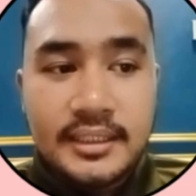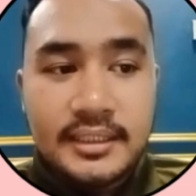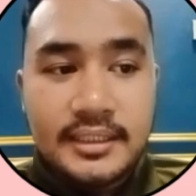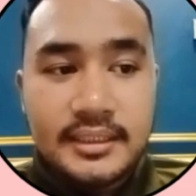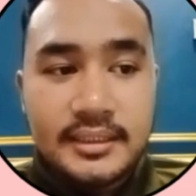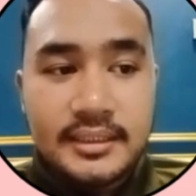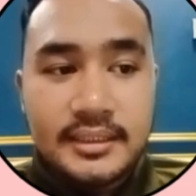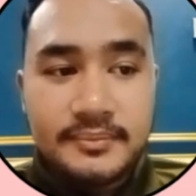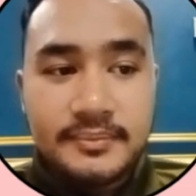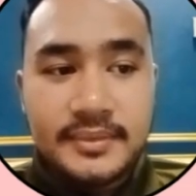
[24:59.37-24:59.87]

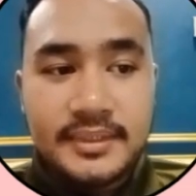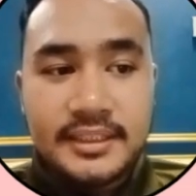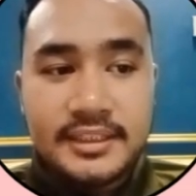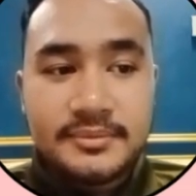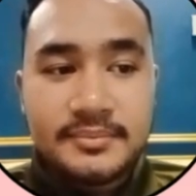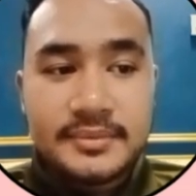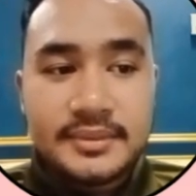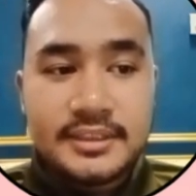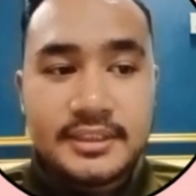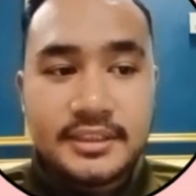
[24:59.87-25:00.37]
The
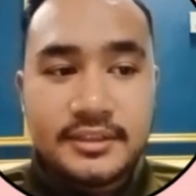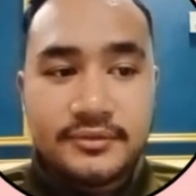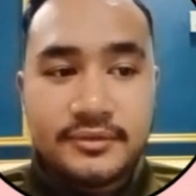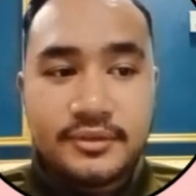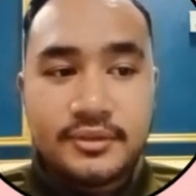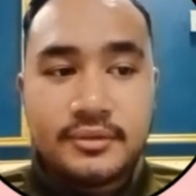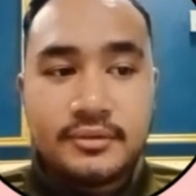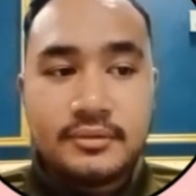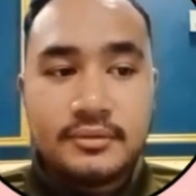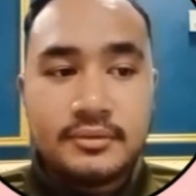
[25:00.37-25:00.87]
management
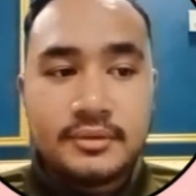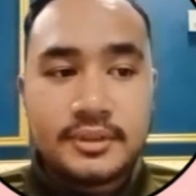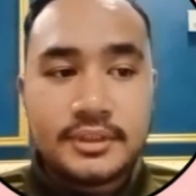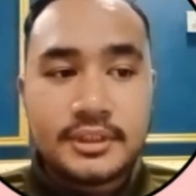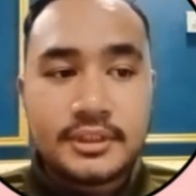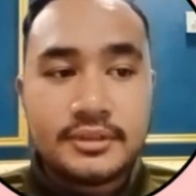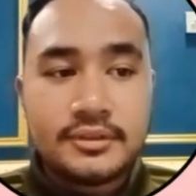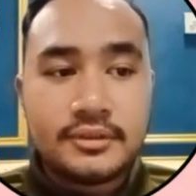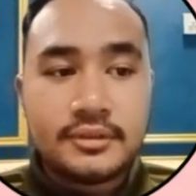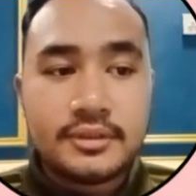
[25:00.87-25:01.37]
review
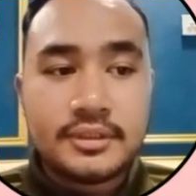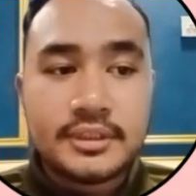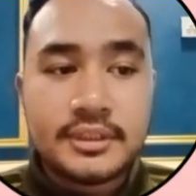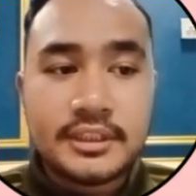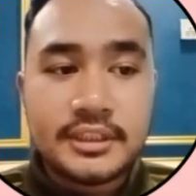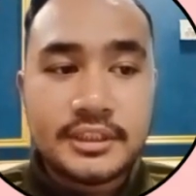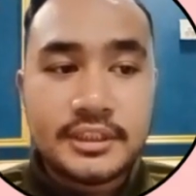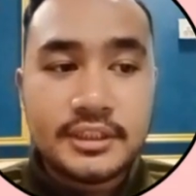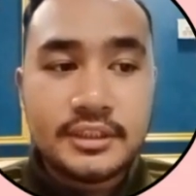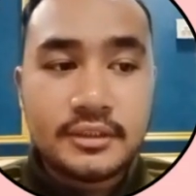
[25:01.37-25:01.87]
shall
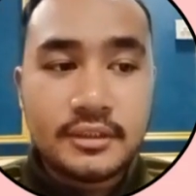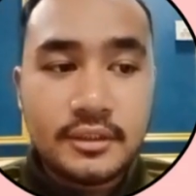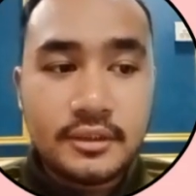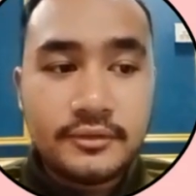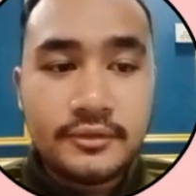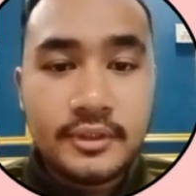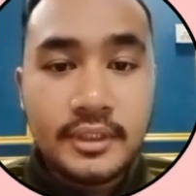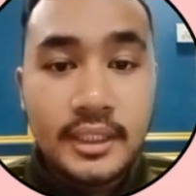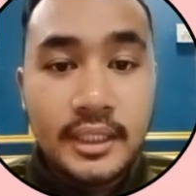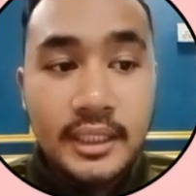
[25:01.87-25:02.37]
consideration
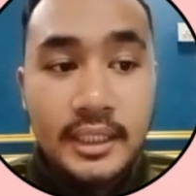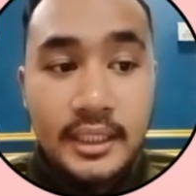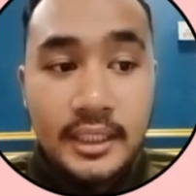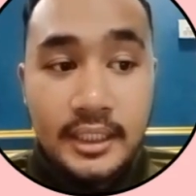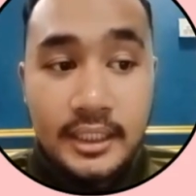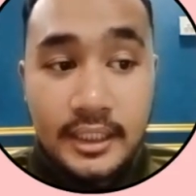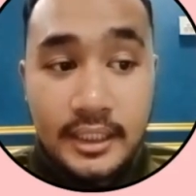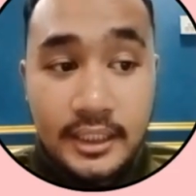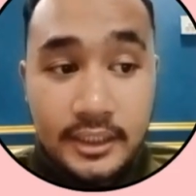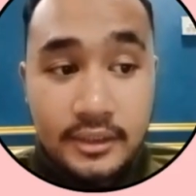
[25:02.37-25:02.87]
of
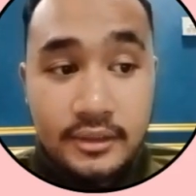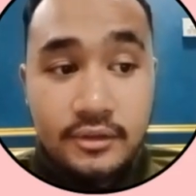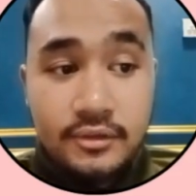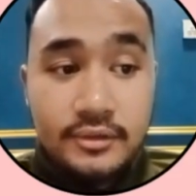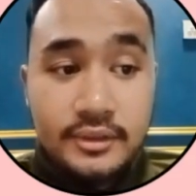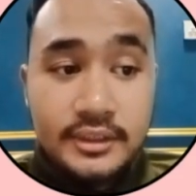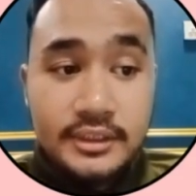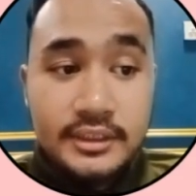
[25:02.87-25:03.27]
include